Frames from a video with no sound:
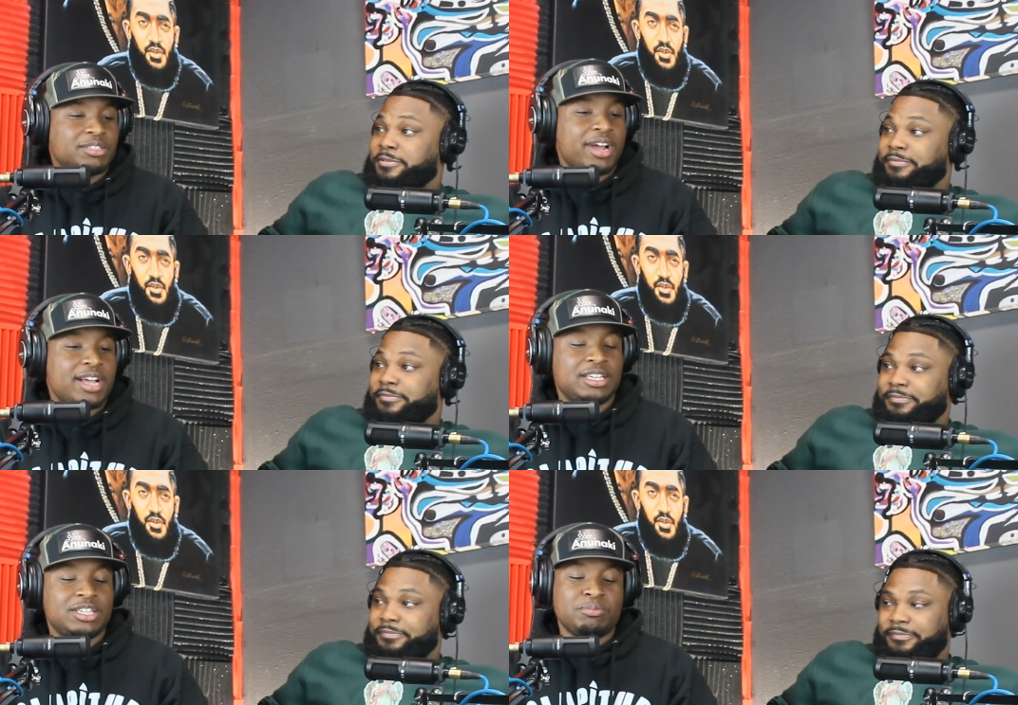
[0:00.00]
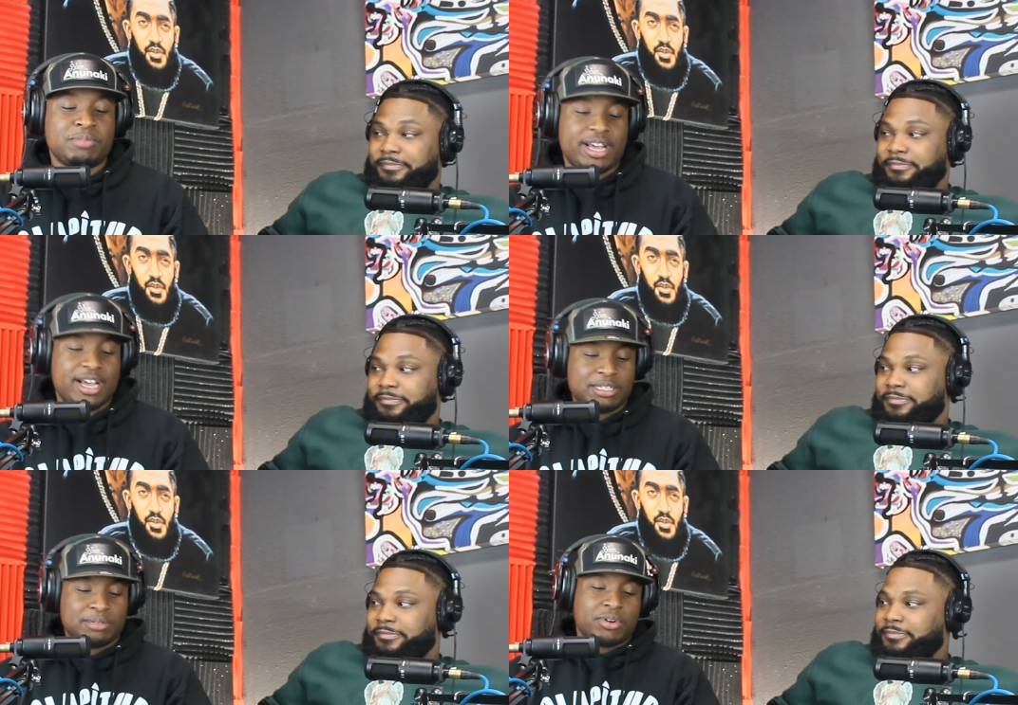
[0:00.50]
Speaker 1: it's crazy because you
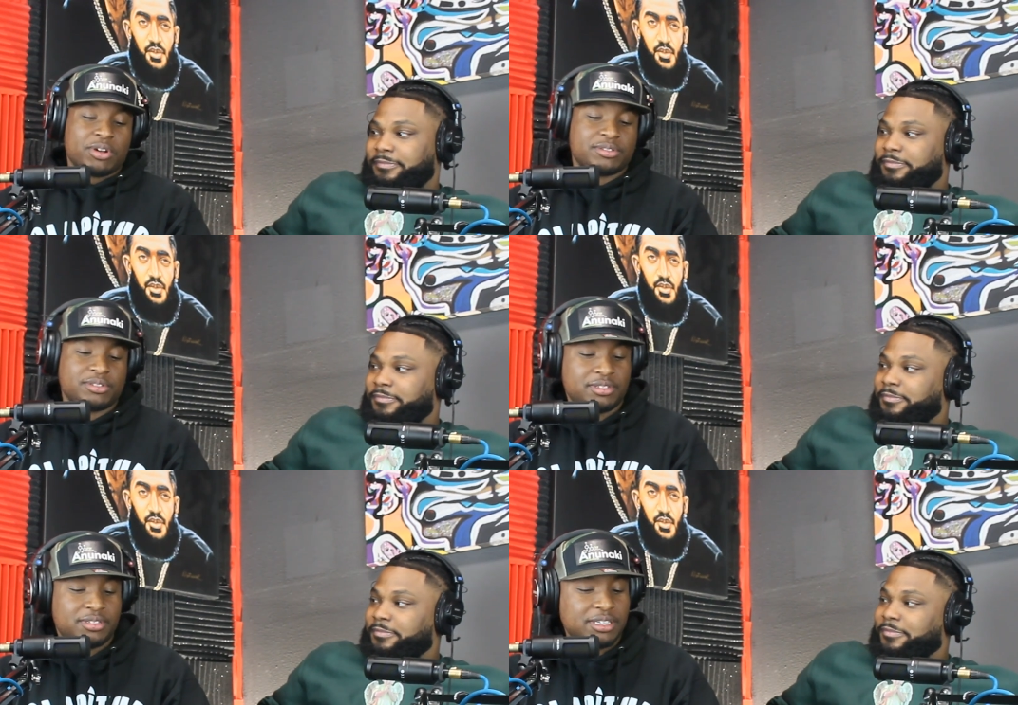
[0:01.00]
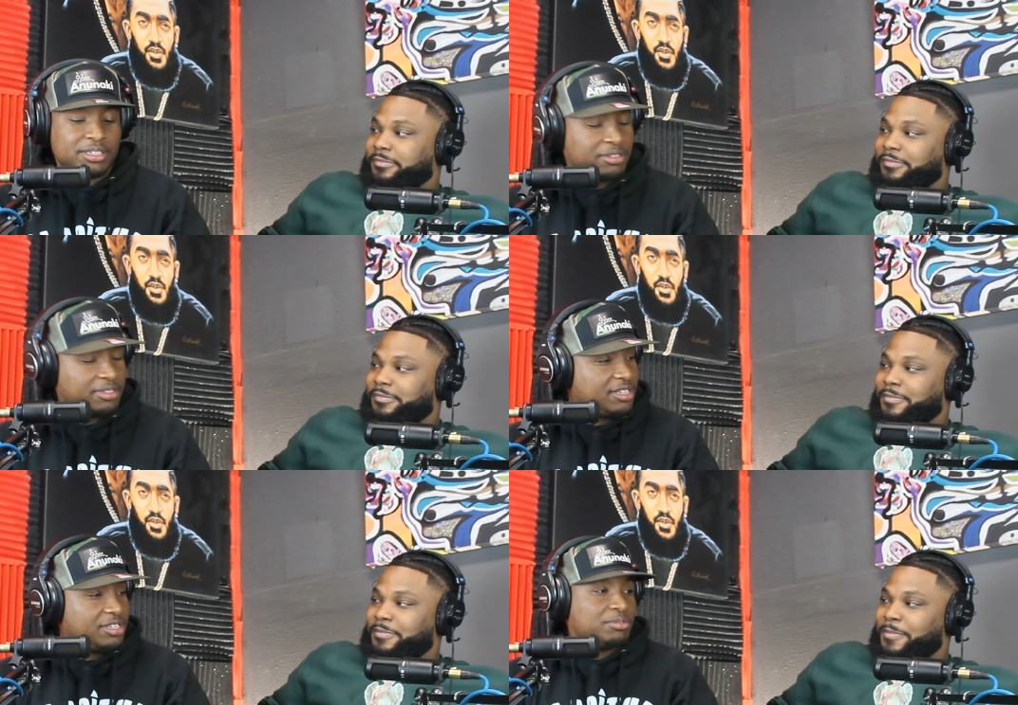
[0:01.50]
might have some brothers and
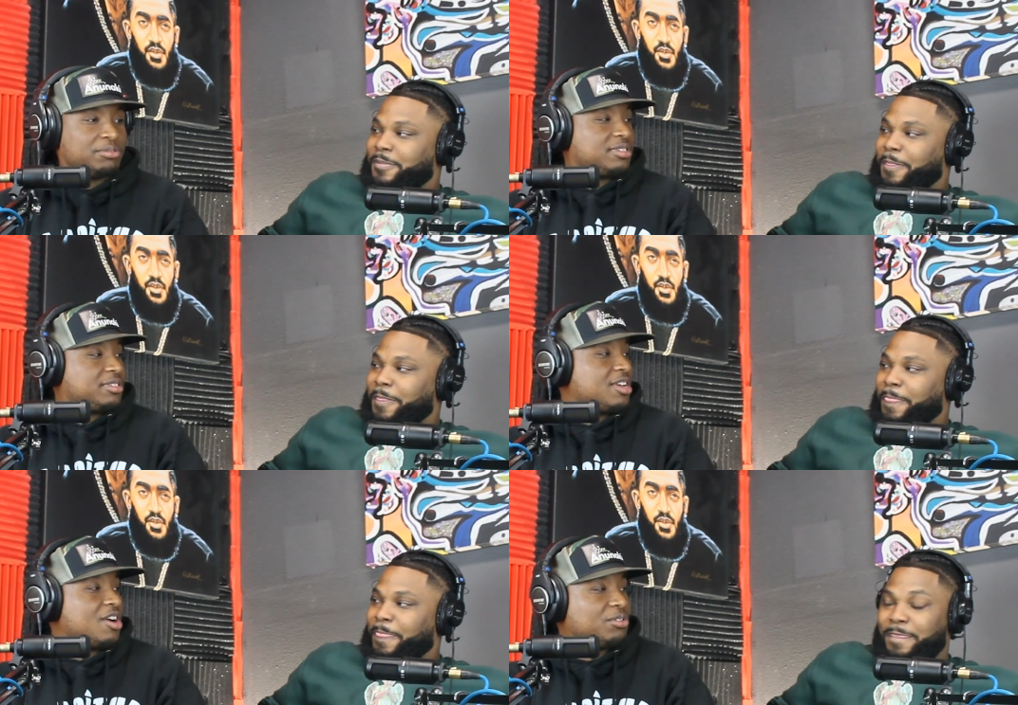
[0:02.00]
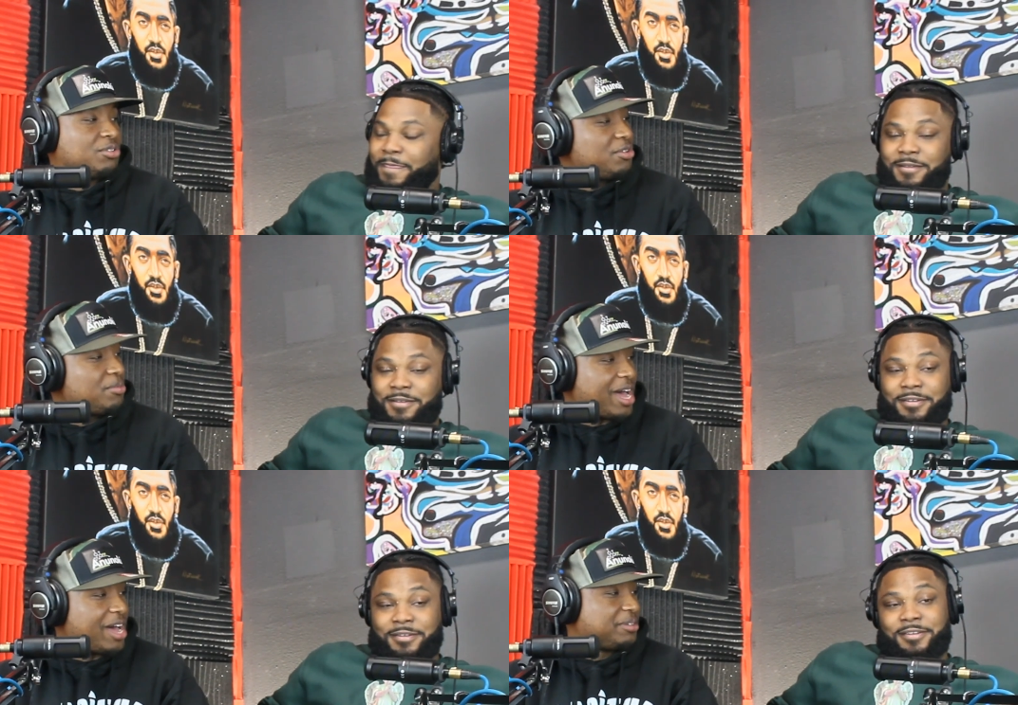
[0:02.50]
sisters that you just don't
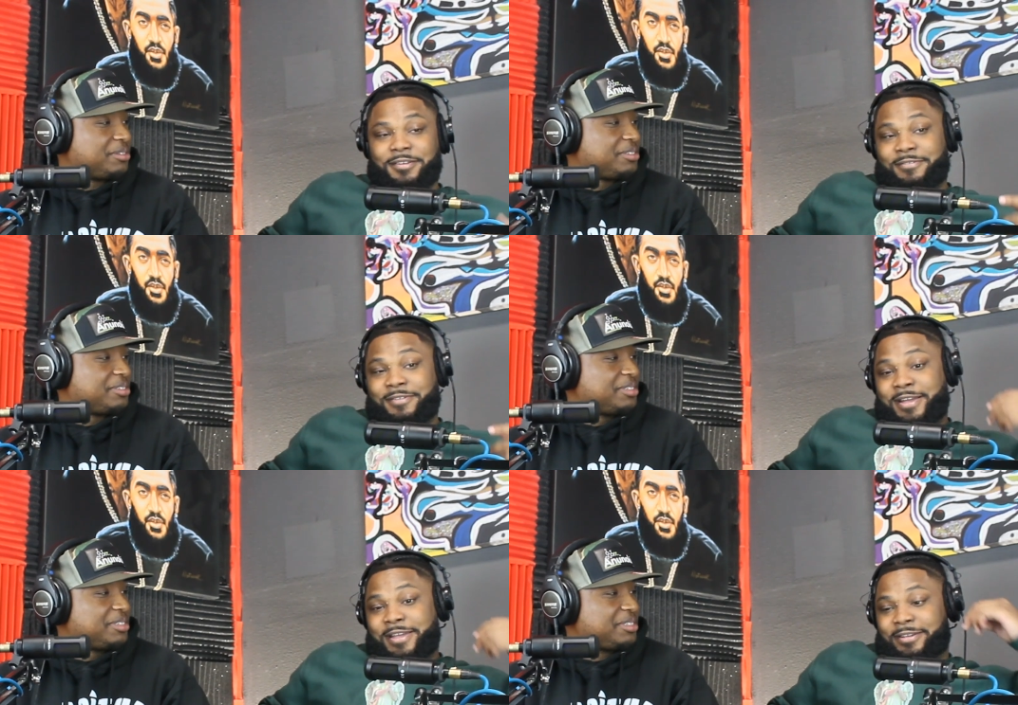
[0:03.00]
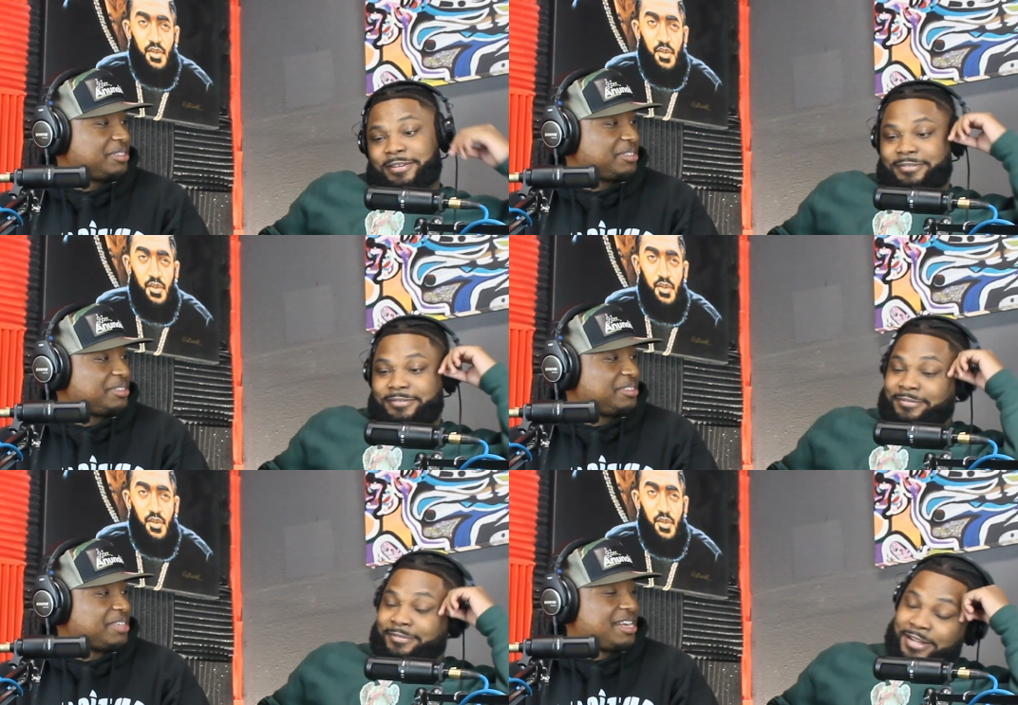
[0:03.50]
know about. Right.
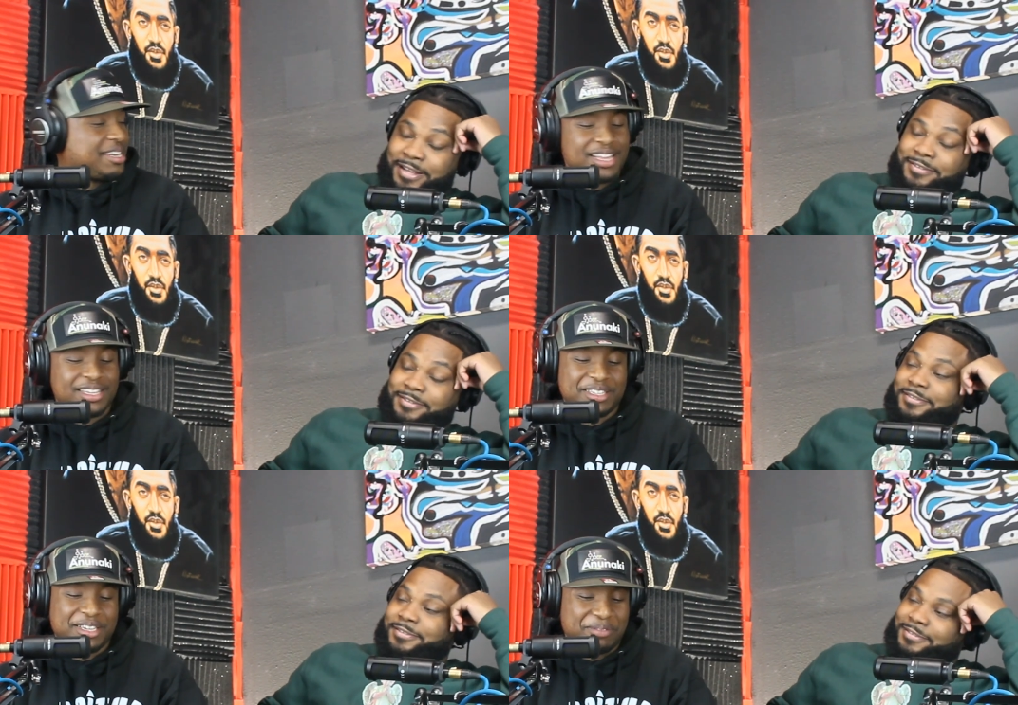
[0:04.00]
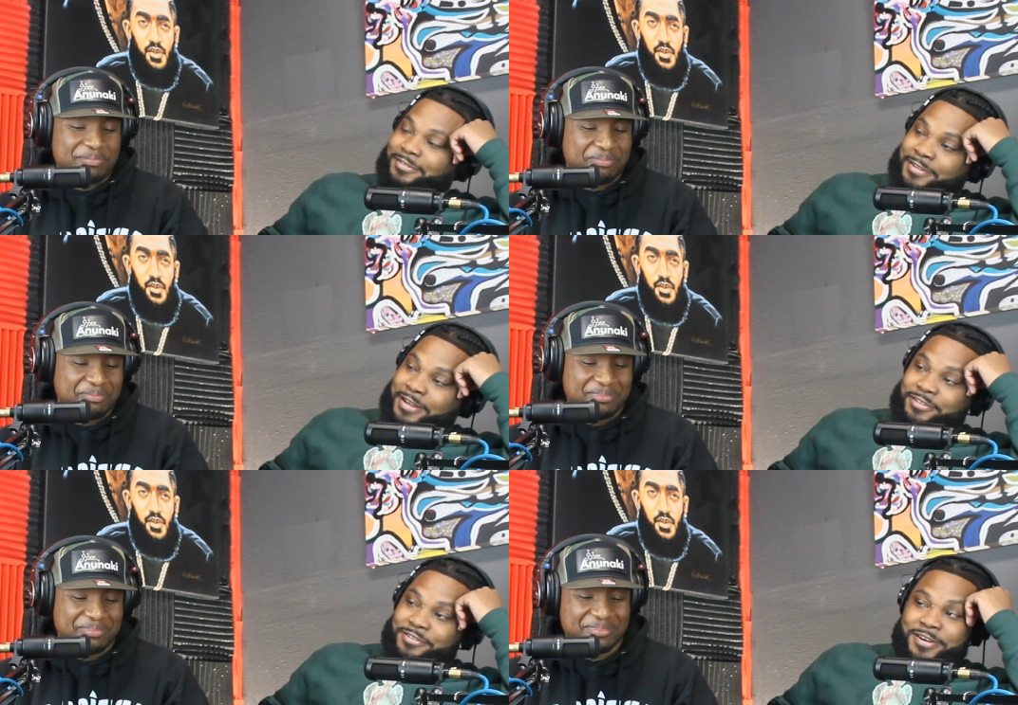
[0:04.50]
Ain't that, that
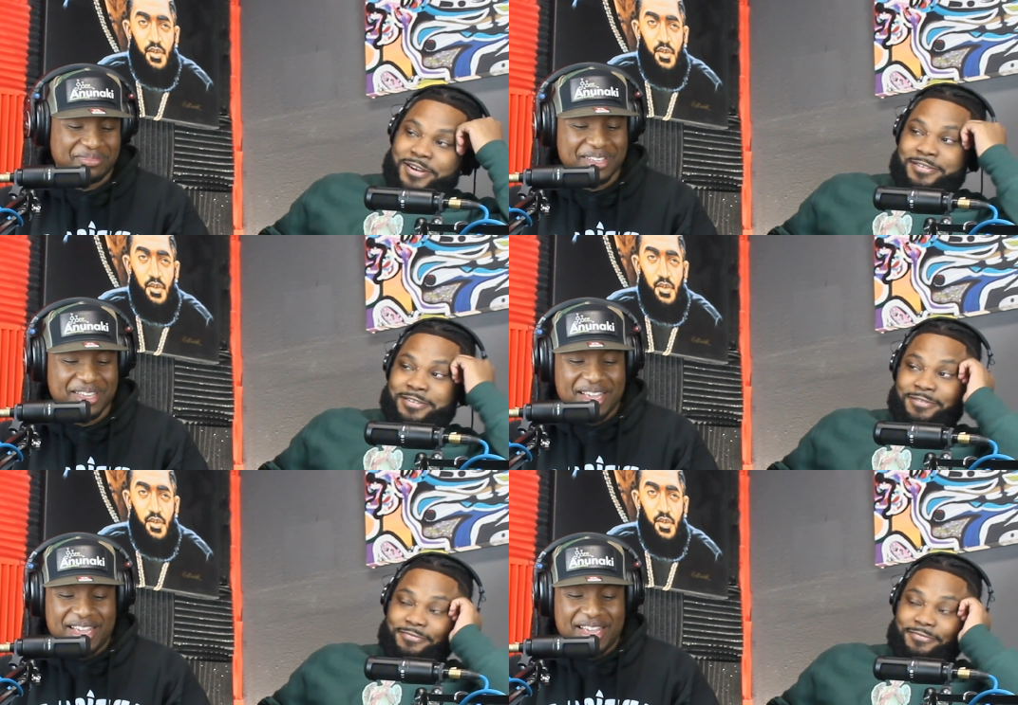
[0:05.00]
something? That's crazy.